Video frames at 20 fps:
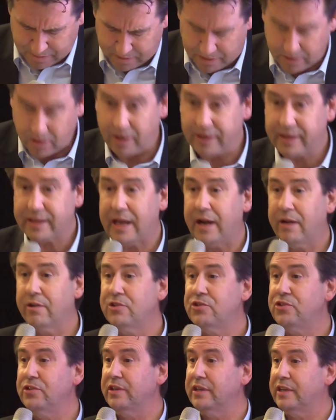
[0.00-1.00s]
Can I
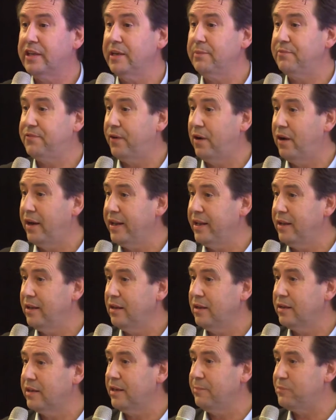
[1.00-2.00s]
encourage you to keep
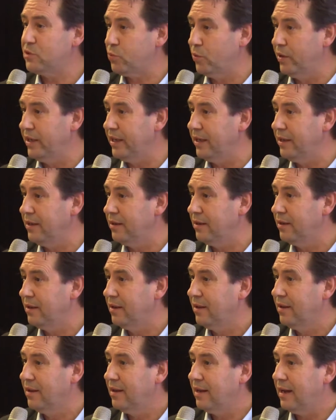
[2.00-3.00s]
fighting, keep swinging,
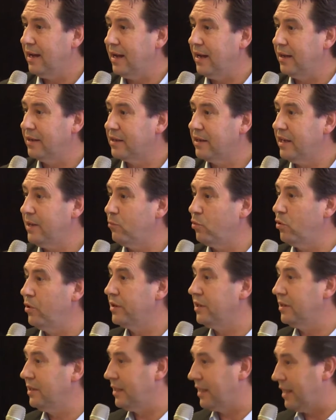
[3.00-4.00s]
keep
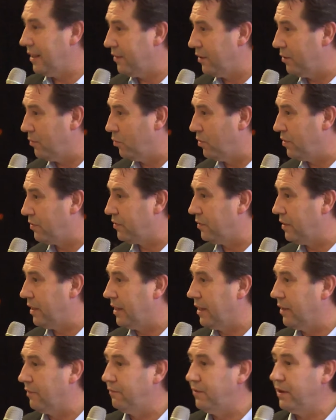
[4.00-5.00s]
working together with
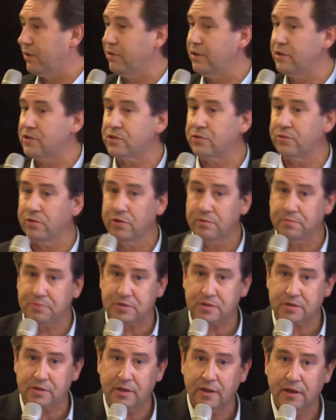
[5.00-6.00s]
various
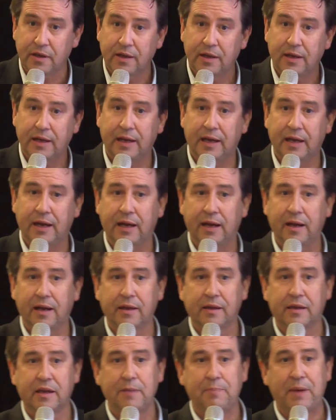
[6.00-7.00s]
groups,
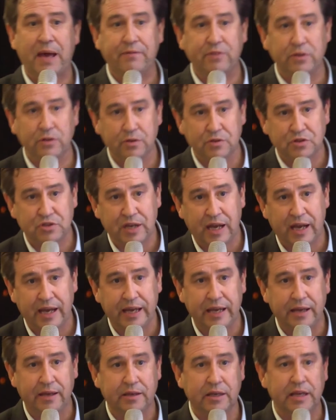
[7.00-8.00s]
keep having your
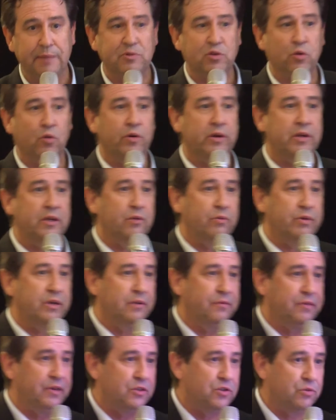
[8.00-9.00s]
say, keep talking to
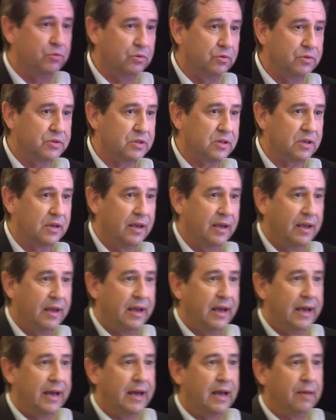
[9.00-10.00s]
individuals,
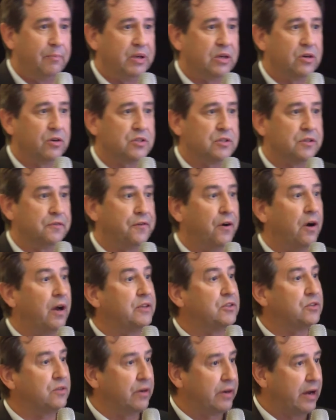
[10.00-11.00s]
because the
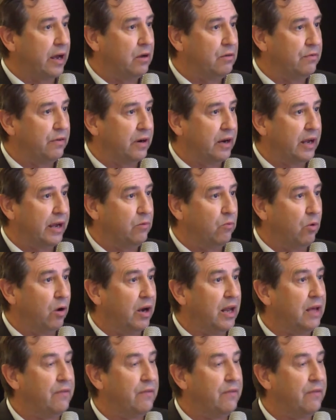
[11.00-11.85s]
fight's not over. And